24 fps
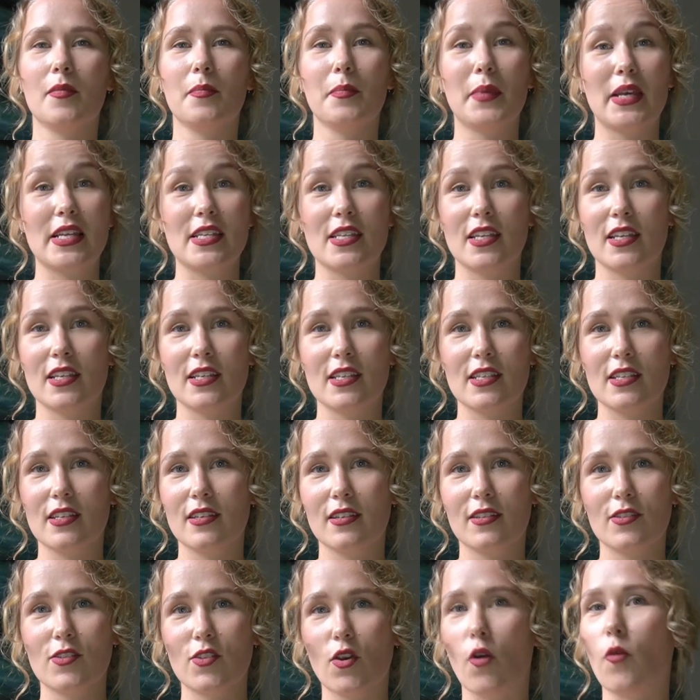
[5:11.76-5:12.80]
peasant
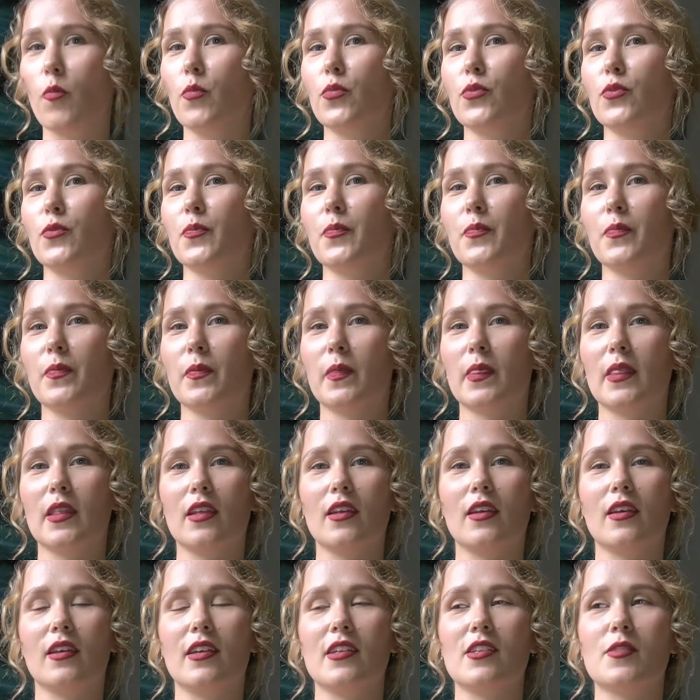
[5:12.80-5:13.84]
top,
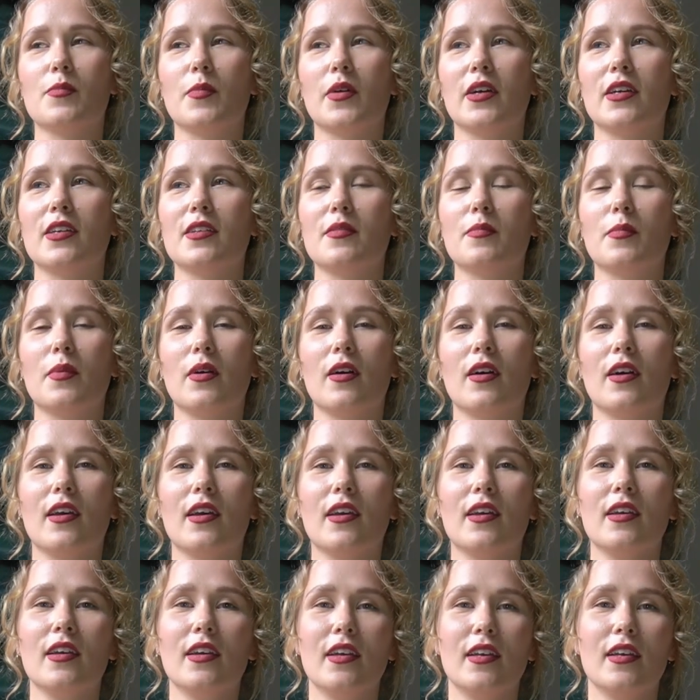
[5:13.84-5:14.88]
inspired
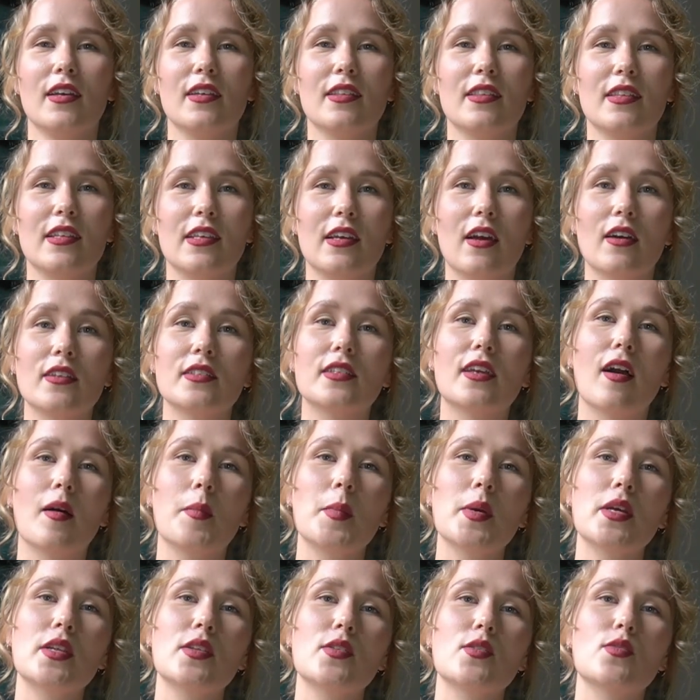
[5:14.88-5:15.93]
by the
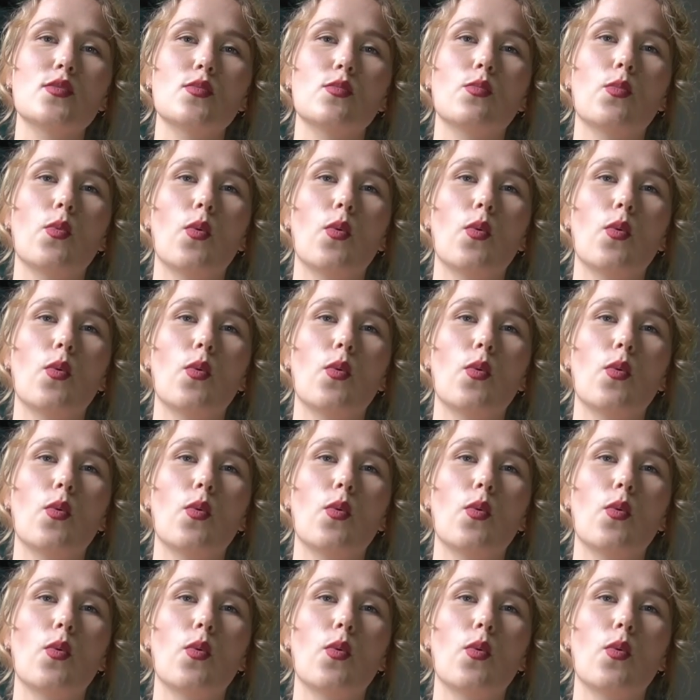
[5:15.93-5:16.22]
undergarments